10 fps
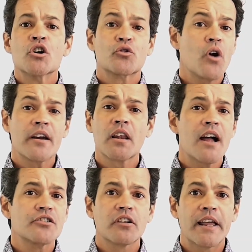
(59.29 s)

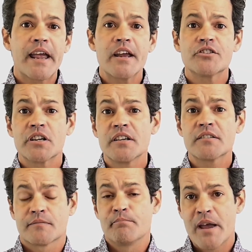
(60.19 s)
Chronological age
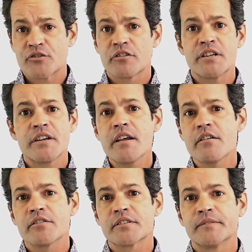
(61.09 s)
is measured in
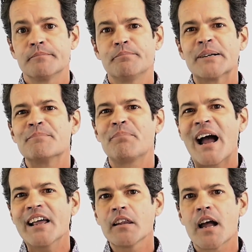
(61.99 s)
years, but
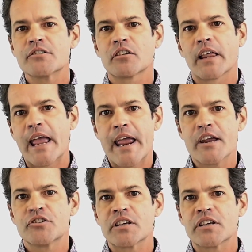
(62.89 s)
biological age